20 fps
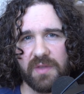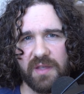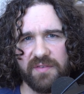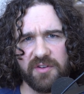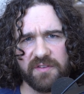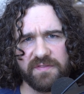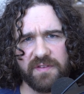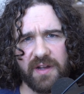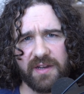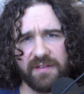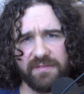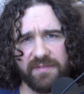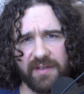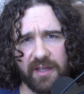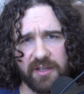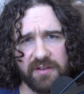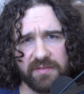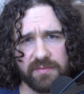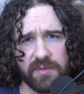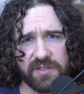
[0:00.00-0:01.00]
If you're finding
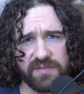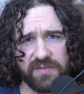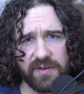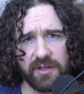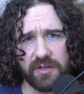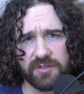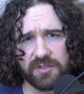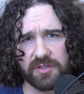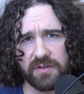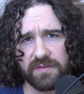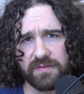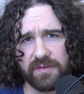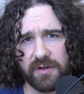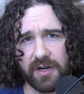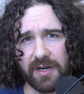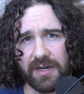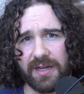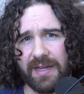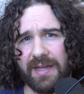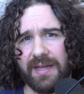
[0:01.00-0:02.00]
value from this video so
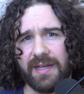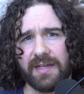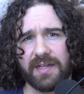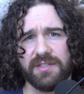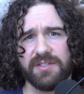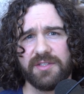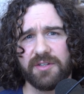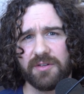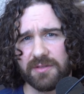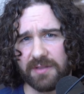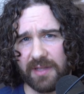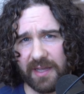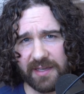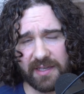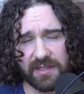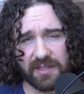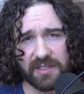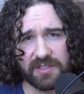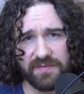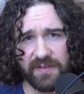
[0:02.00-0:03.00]
far, consider
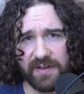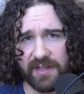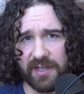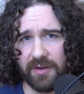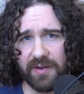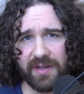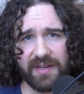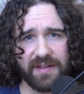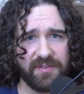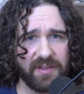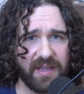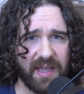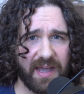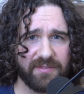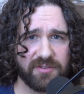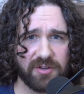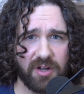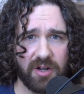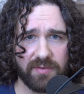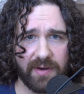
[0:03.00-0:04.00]
liking this video, and if you
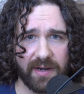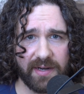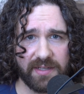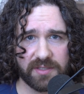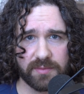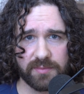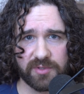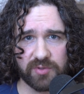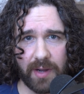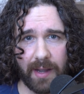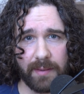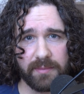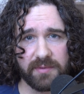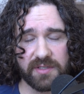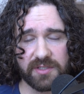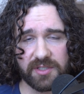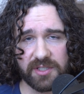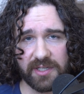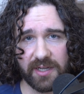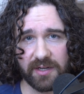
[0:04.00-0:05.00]
haven't already, subscribe
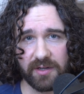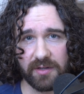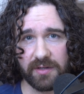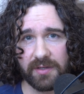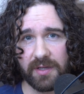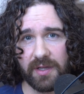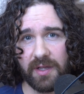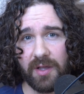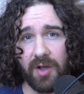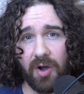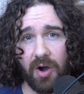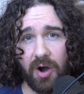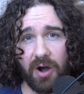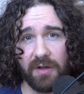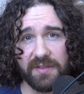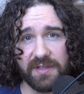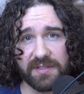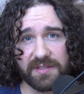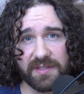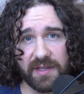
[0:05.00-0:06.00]
to the channel.
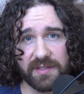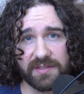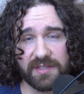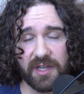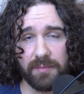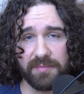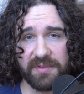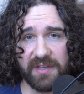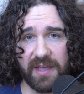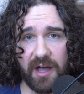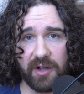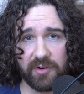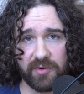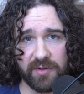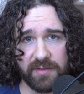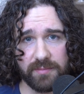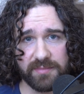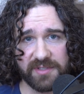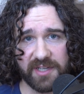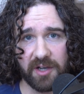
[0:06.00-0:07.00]
All these things help the
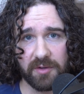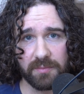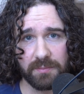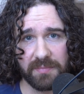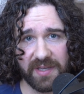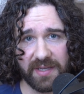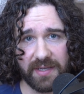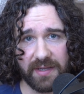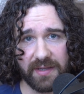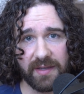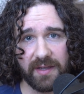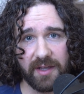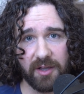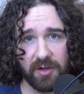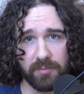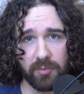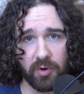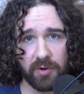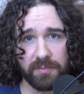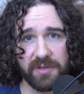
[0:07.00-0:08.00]
algorithm to help me
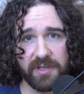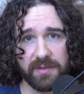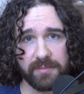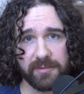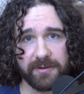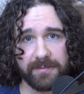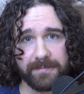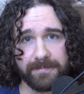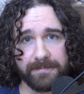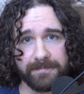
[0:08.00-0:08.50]
help more people.